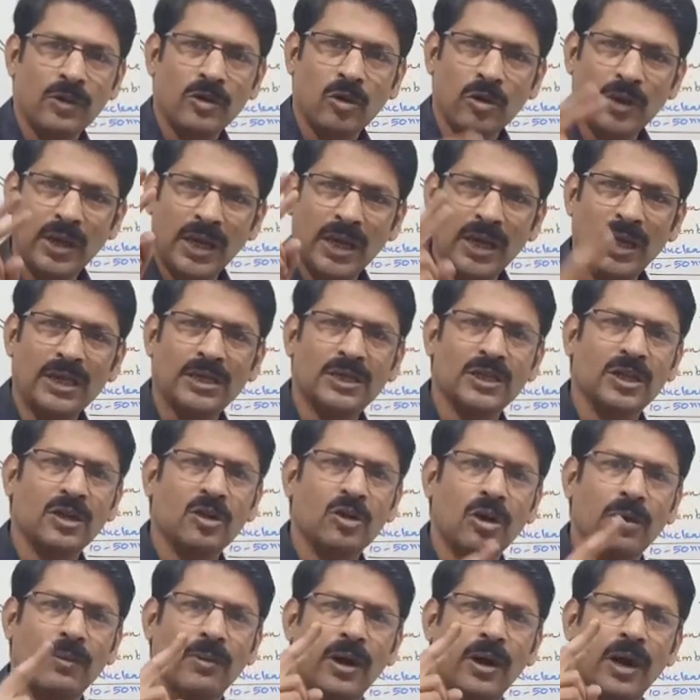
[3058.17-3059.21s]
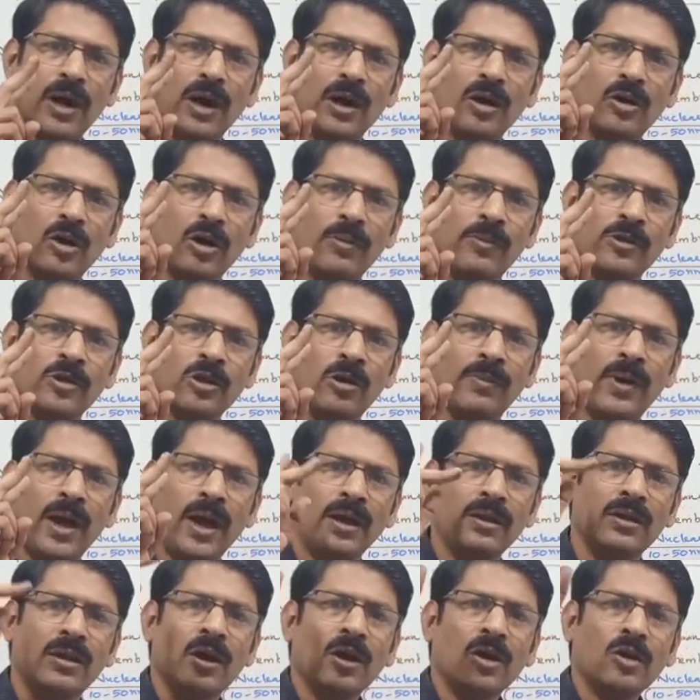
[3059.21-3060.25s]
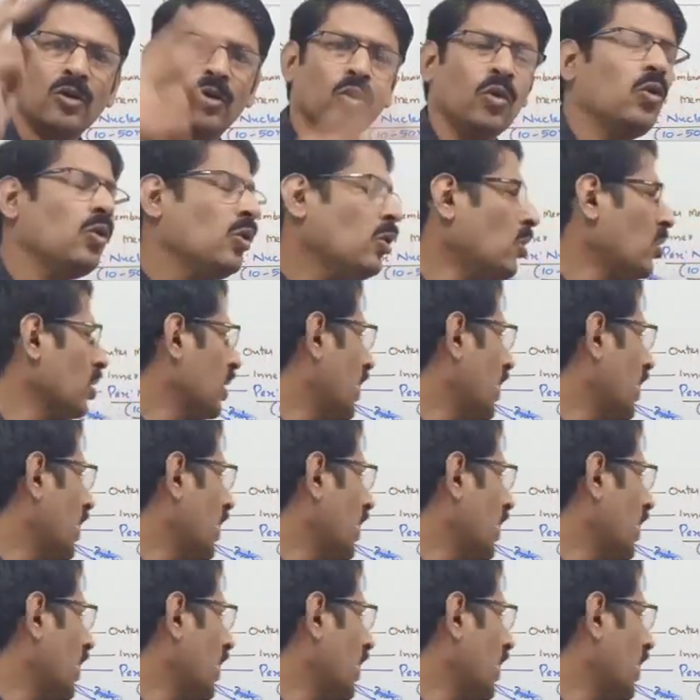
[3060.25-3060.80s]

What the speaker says: So each chromosome has two